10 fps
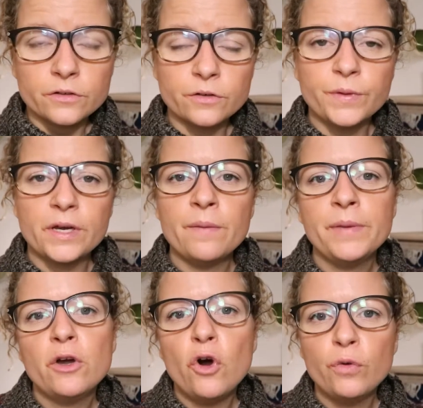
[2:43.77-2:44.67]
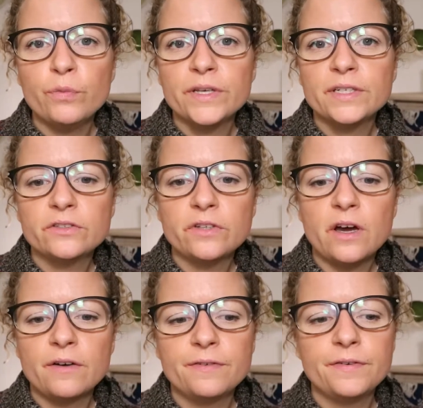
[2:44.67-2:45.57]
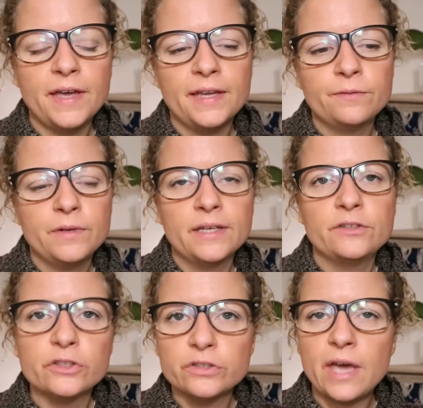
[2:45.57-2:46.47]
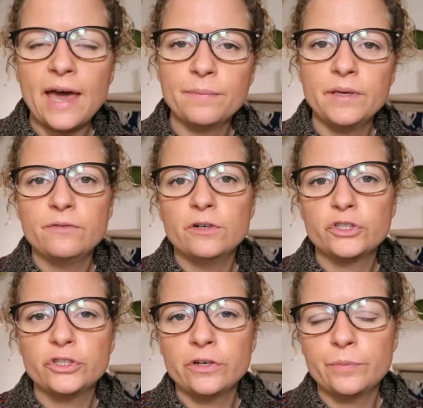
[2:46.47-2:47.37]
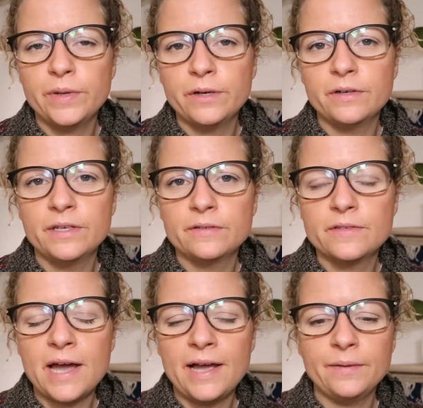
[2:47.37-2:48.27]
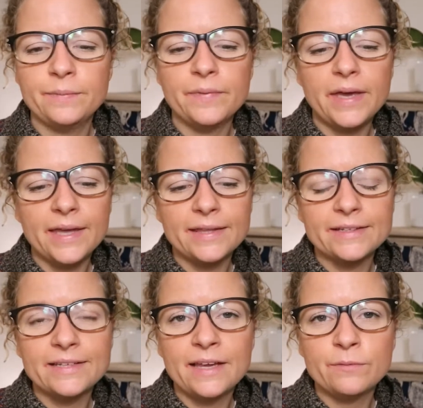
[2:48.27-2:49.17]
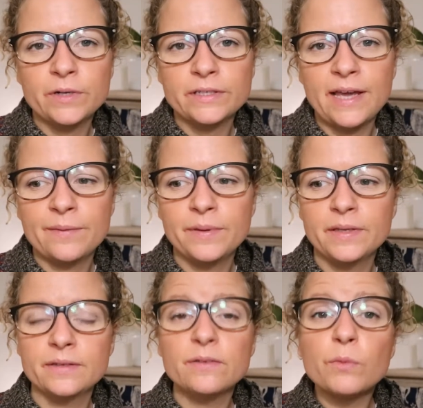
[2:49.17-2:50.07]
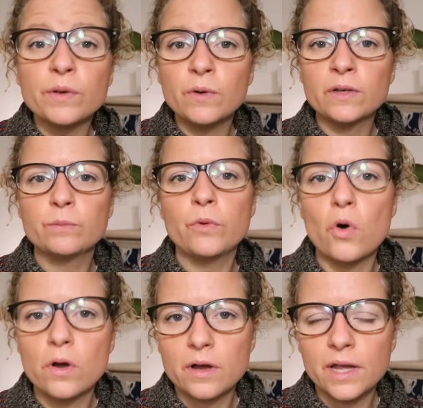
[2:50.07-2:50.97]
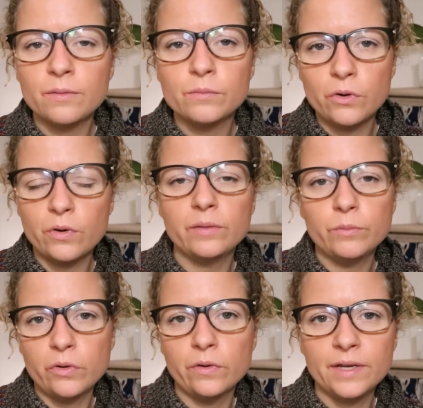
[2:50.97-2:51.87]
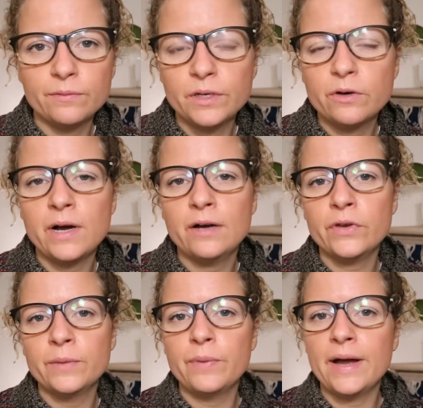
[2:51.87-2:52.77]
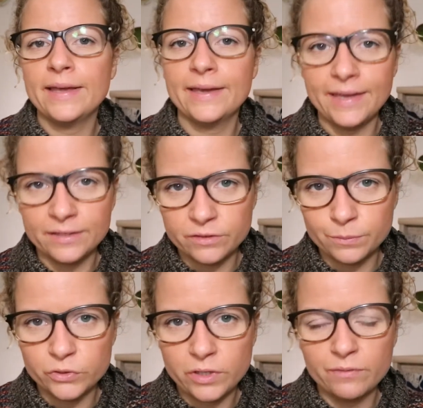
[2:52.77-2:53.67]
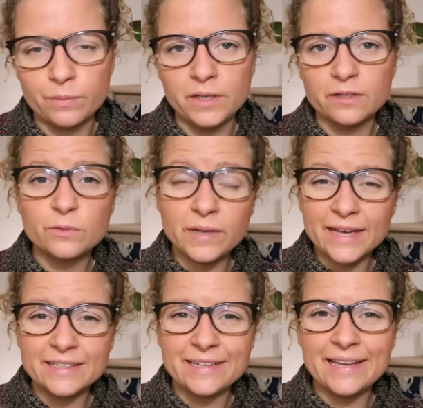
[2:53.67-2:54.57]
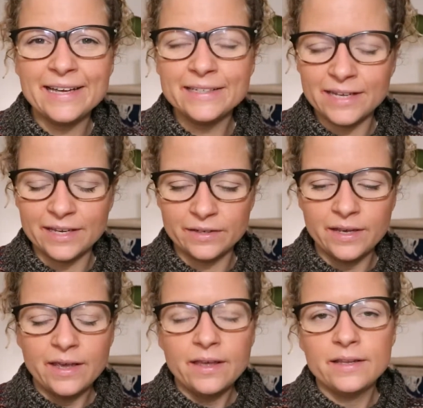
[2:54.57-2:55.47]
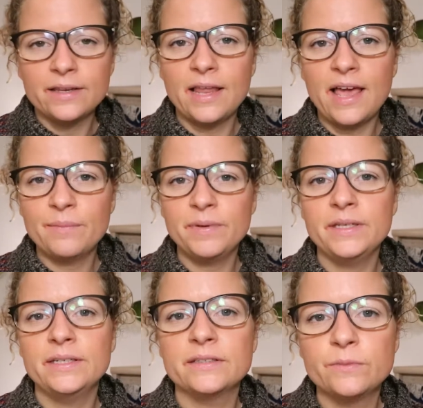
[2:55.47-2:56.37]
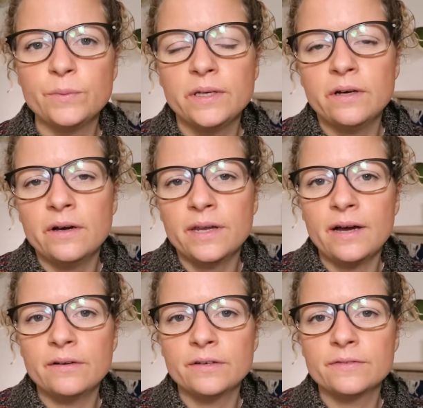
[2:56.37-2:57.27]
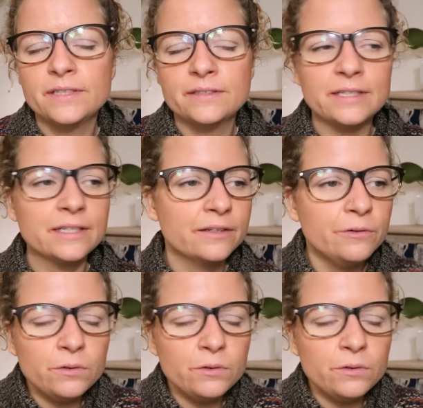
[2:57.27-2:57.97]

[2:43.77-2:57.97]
So we're coming home with the stuff and we are just happy for a short period of time, and then what's happened, we want more and more and more, and we go out and buy again some stuff because we actually like that little happiness we got out of this little